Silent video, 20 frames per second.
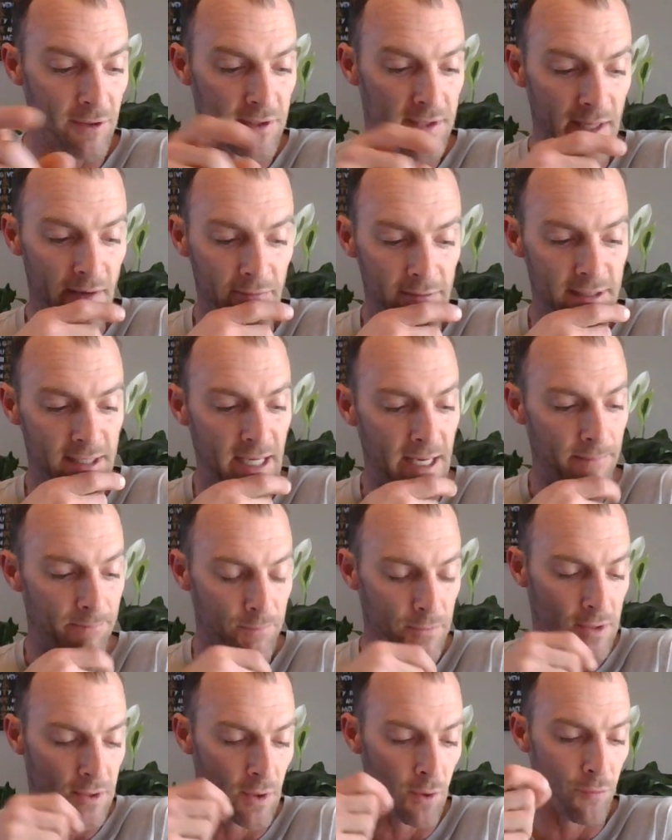verse 17.
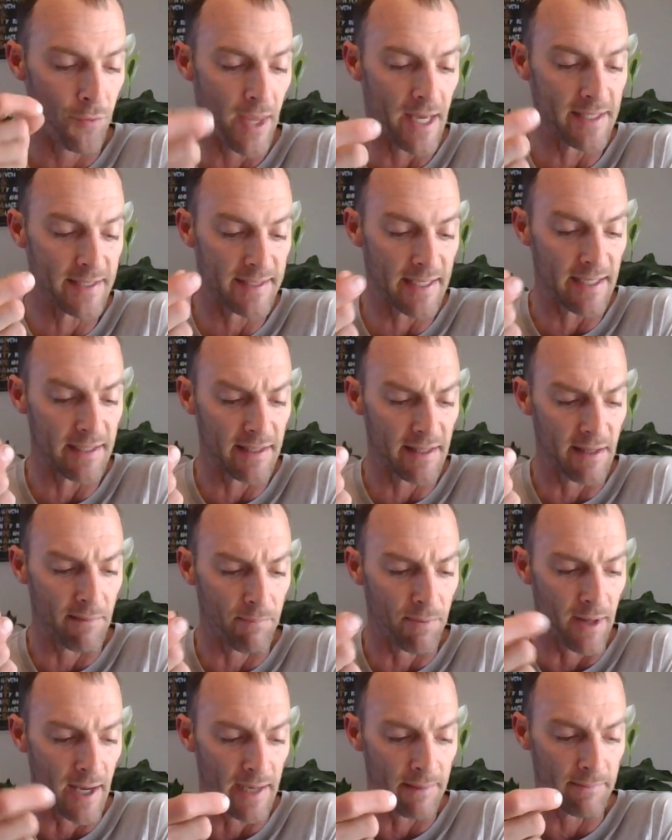So they said to the
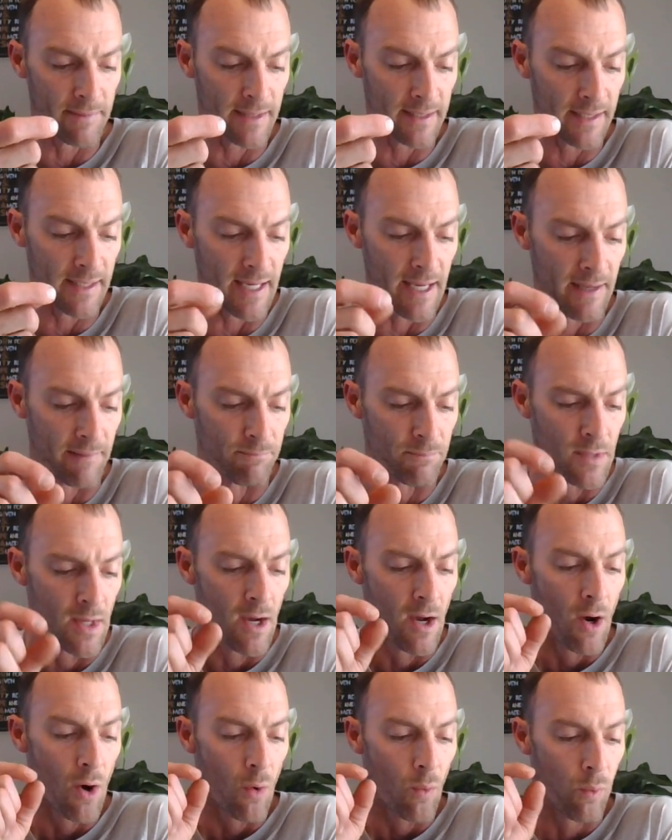blind man again,
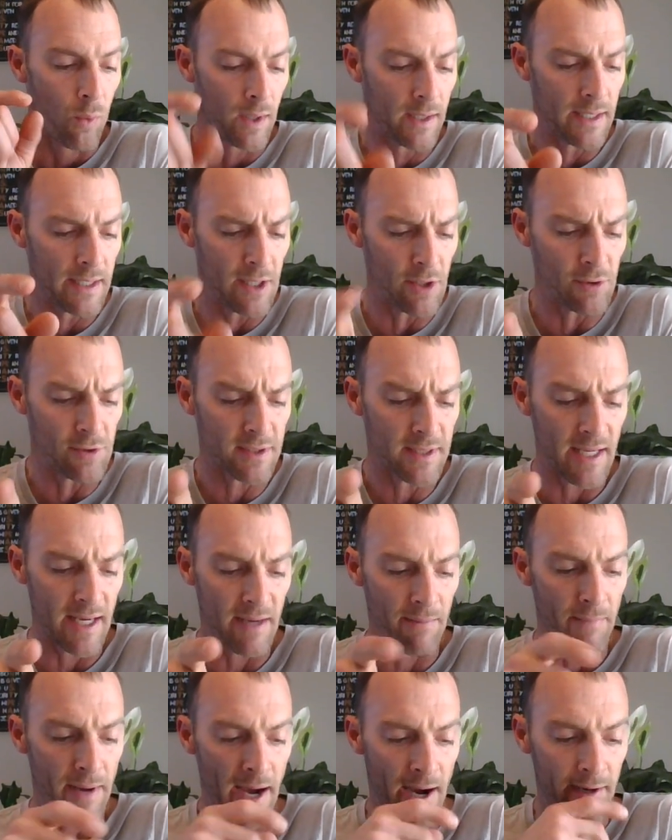What do you
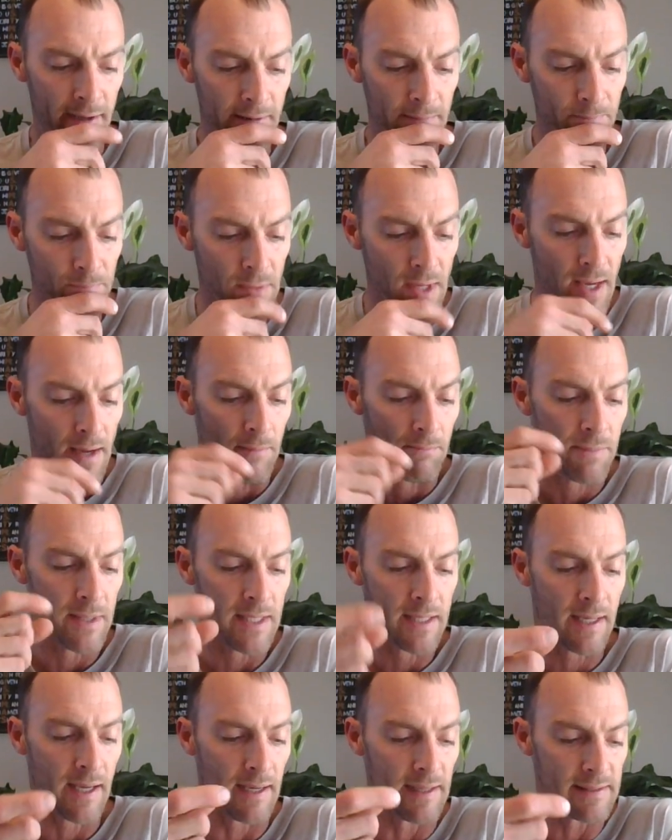say about him?
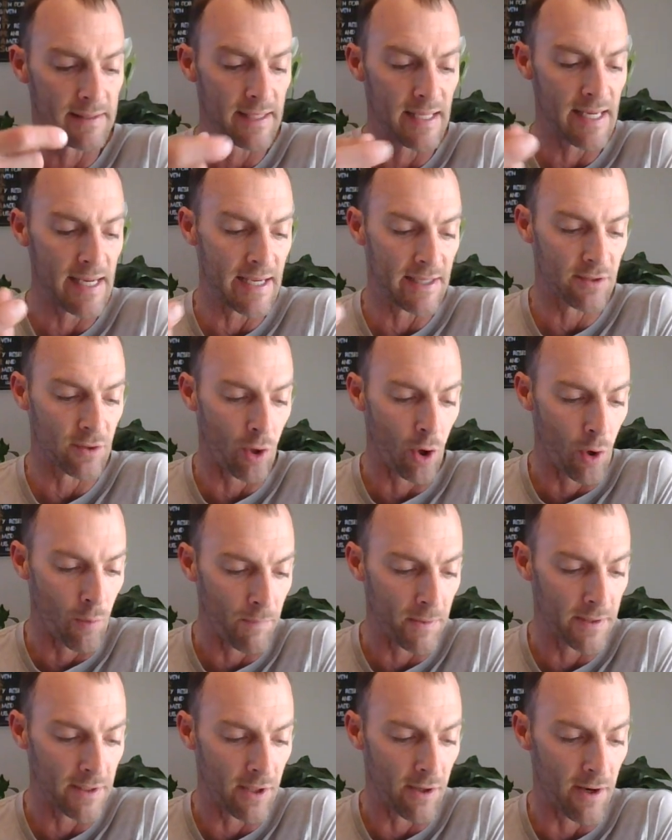Because he has
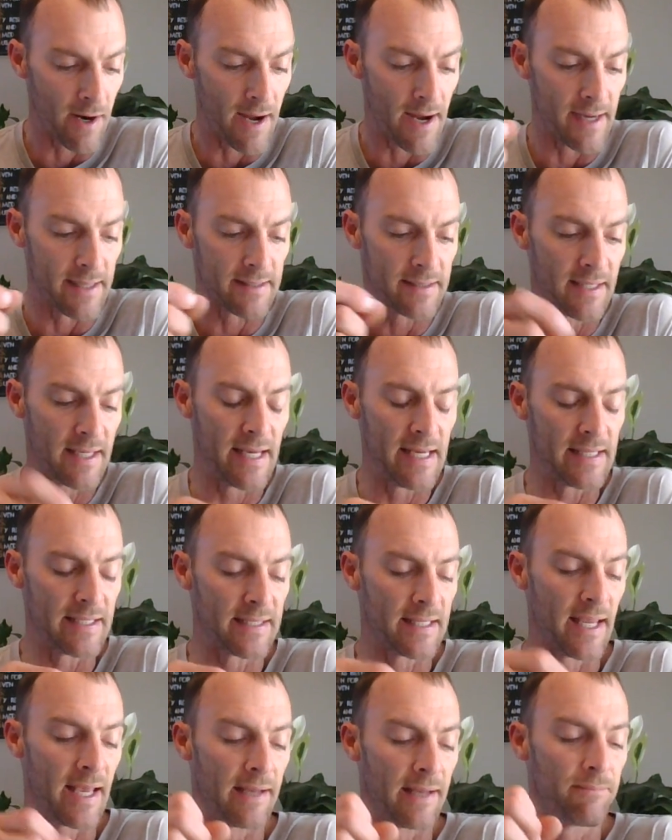opened your eyes. He
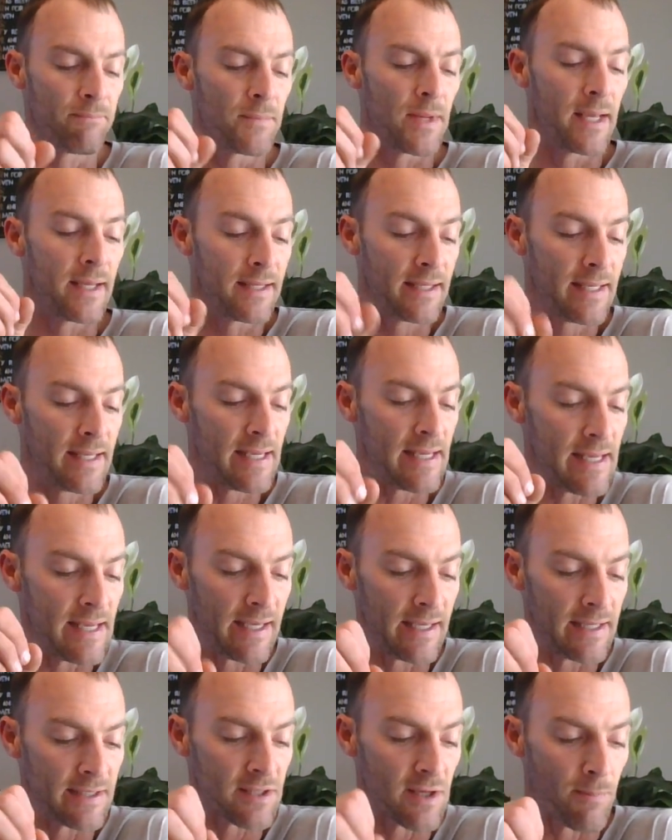said, He
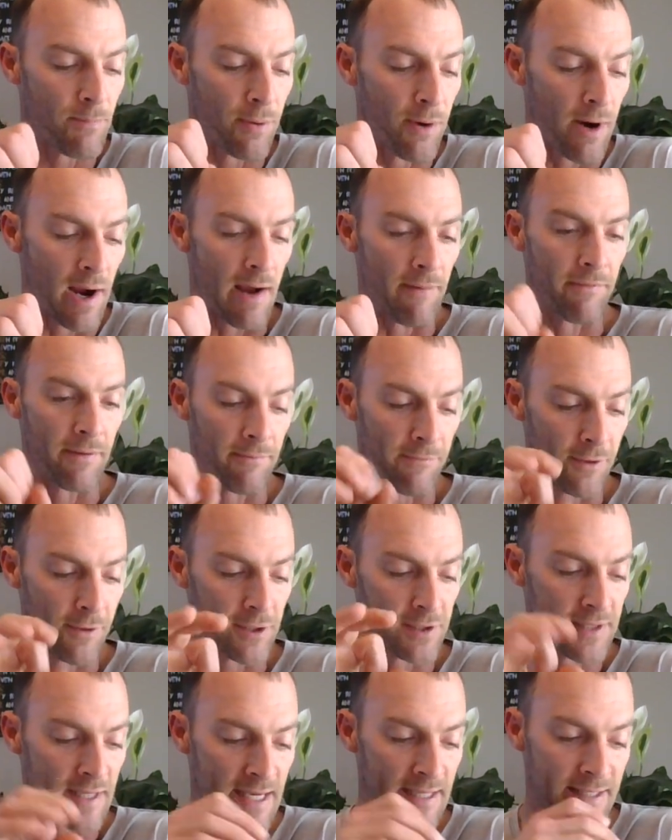is a prophet.
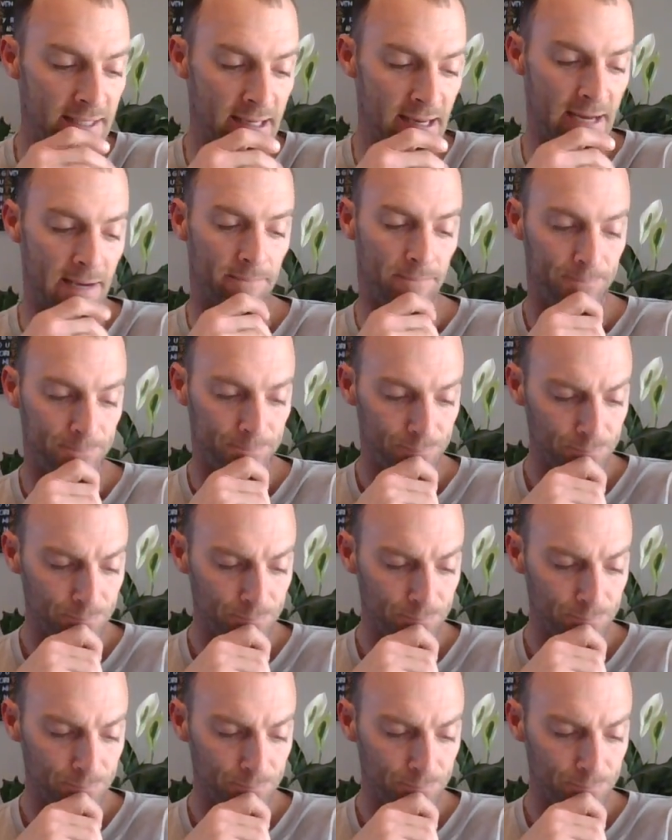Verse 18.